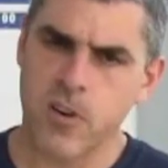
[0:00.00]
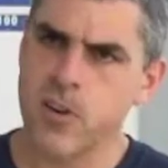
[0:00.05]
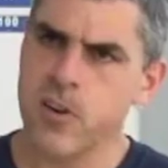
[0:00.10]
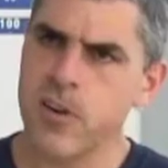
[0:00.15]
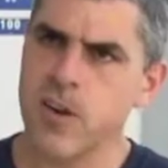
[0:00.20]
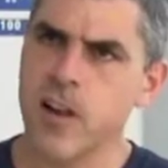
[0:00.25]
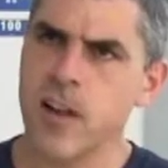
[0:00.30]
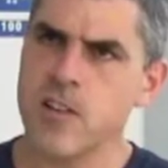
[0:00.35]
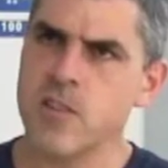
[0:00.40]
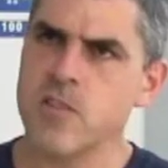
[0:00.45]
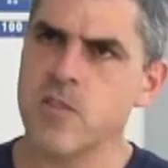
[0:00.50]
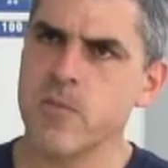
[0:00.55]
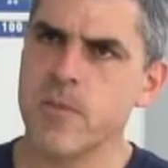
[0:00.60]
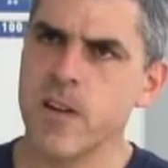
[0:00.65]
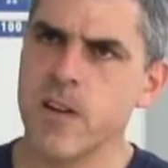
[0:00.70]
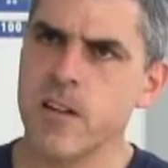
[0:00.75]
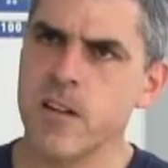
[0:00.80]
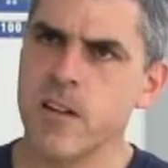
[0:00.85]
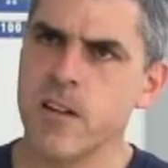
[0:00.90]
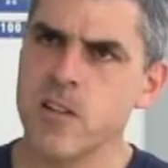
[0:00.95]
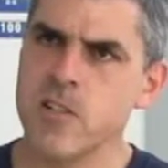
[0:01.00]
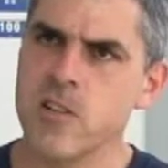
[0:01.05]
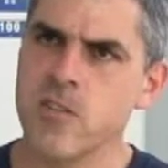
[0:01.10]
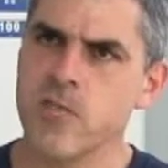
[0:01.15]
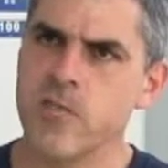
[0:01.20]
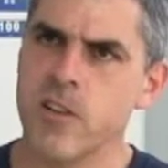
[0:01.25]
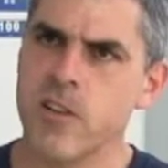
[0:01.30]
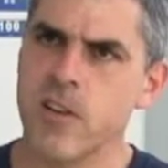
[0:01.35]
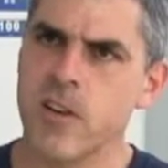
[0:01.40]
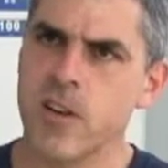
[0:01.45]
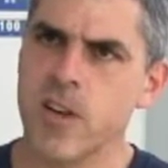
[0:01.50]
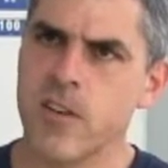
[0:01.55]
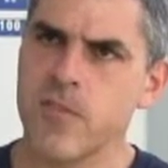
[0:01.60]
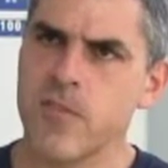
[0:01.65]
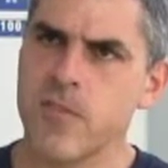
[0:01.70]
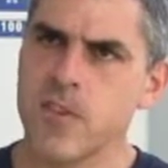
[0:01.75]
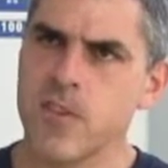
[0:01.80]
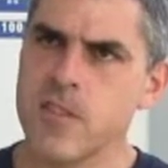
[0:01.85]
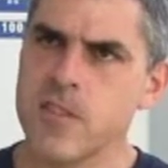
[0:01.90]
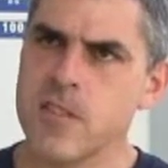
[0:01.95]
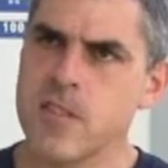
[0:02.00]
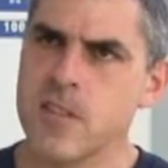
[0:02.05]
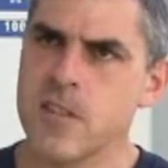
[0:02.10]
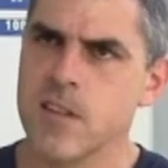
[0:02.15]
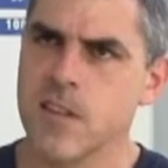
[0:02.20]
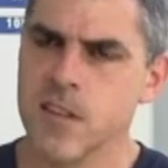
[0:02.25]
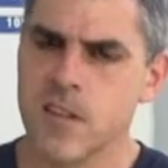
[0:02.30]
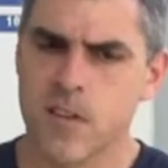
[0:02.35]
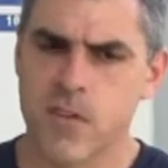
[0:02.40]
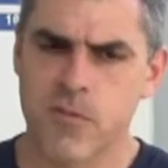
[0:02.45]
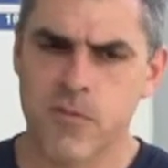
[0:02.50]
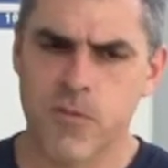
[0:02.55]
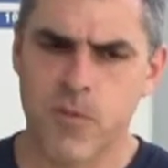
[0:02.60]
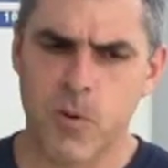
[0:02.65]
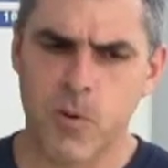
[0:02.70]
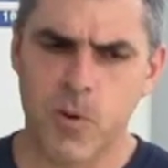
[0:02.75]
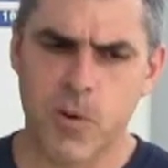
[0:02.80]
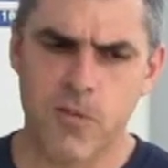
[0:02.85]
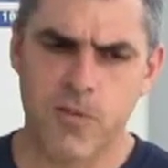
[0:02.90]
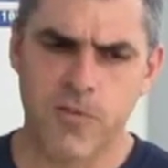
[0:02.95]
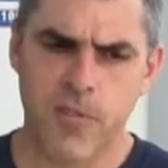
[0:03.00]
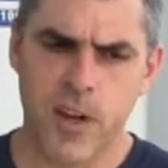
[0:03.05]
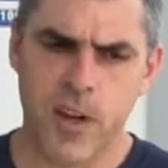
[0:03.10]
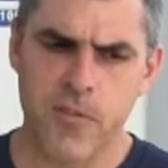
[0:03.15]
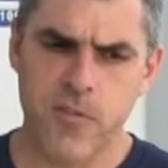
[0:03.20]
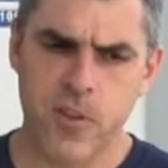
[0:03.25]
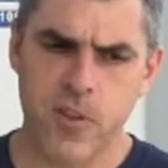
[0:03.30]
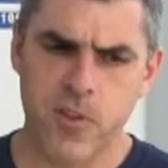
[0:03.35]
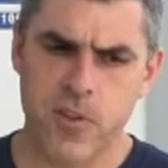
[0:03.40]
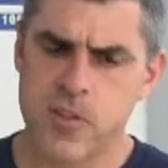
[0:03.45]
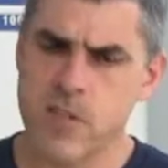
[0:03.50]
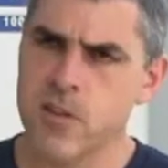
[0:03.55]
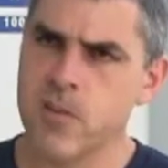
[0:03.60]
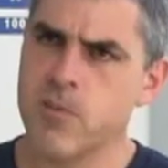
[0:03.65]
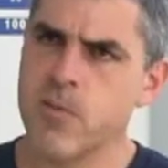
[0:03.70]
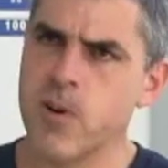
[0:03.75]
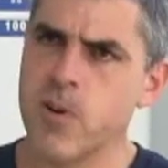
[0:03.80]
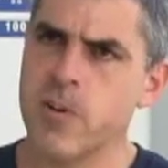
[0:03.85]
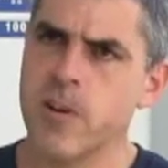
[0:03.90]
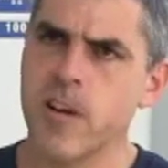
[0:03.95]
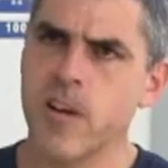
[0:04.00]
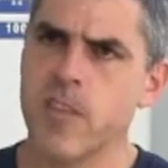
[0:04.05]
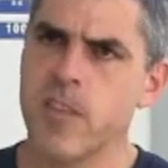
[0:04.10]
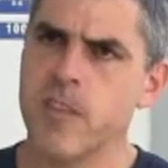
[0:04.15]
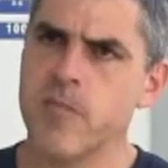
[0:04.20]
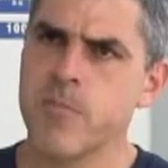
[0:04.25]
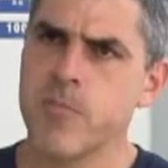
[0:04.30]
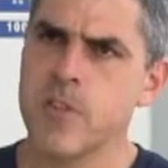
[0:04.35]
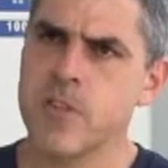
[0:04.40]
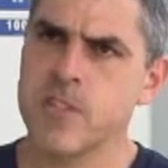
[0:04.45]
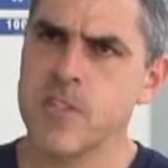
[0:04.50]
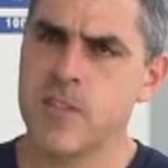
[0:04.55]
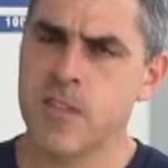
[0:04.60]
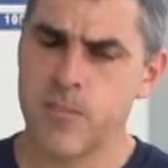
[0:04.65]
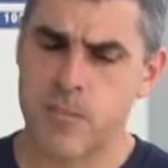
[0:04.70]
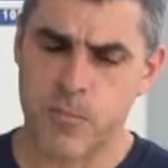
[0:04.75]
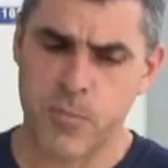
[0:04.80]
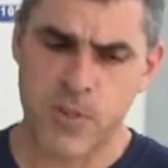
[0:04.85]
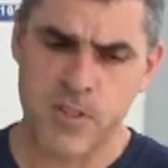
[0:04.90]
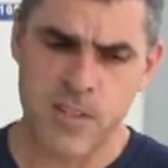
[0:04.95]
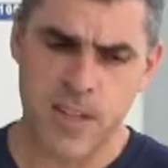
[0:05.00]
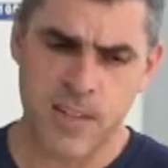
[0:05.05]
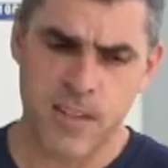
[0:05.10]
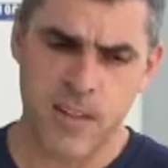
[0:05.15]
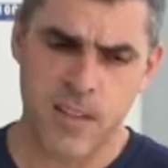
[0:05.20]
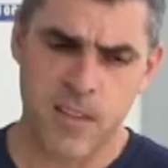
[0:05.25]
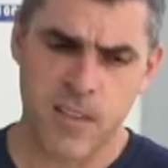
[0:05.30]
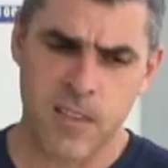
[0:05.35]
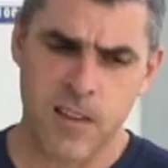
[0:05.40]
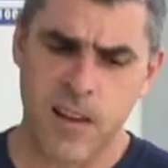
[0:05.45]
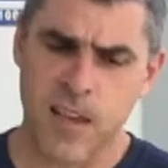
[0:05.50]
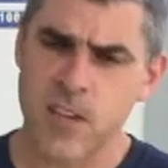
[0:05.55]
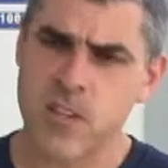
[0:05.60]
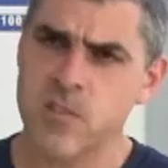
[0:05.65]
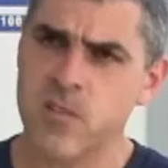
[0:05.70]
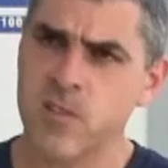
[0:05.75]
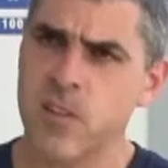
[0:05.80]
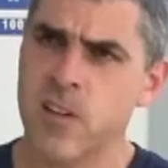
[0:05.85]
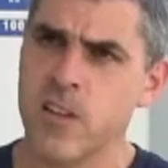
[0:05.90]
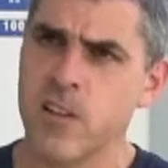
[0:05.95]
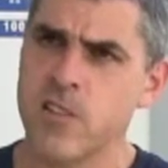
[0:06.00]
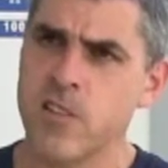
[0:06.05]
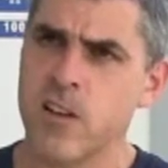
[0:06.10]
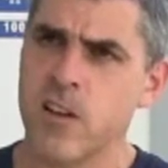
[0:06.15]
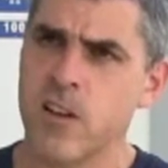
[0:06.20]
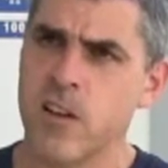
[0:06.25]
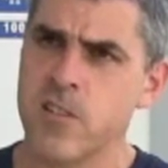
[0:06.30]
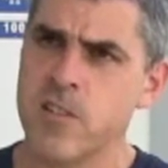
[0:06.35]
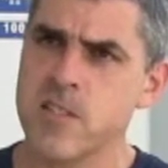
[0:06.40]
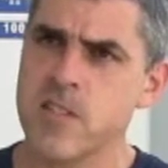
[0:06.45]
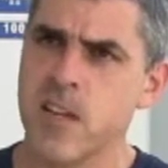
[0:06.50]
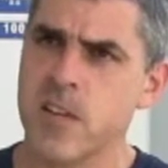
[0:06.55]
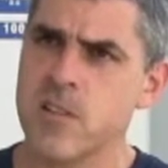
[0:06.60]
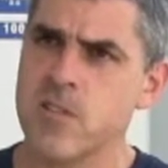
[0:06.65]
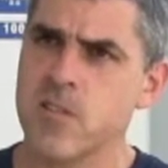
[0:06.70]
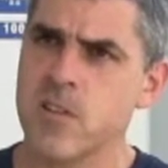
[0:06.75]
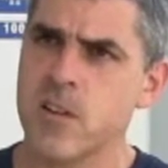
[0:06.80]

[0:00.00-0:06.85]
earned national recognition for their efforts. For 5 years in a row now, they've presented at the National Collegiate Honors Council